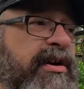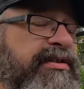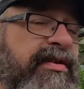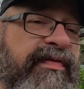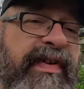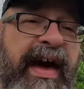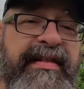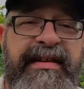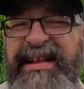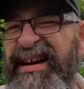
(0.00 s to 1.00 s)
So the fact
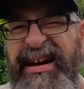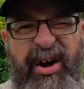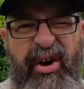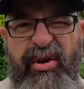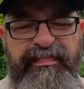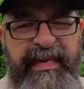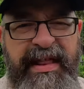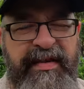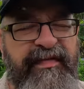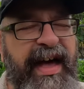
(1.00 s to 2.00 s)
that then it all
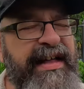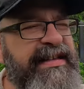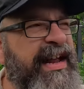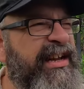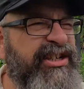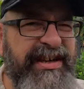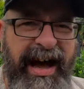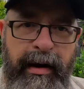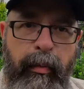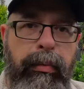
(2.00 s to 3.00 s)
hit the fan today just
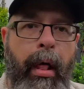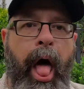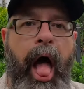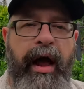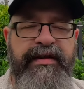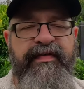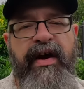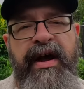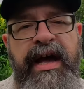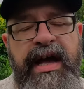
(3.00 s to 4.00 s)
kind of, it's
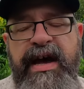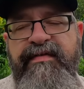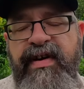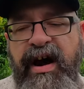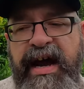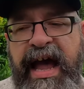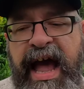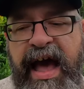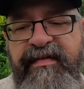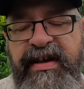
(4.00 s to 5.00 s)
very, very
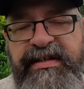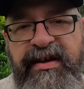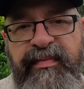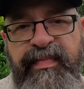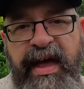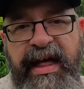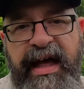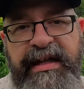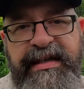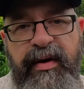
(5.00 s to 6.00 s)
heavy. So
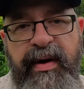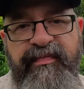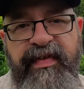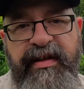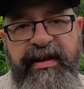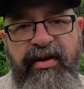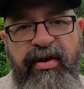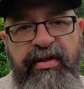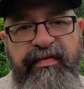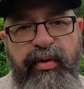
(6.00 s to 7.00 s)
that's how I'm feeling
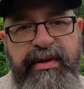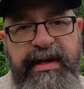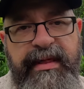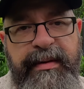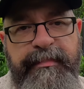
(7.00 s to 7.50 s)
on the 14th.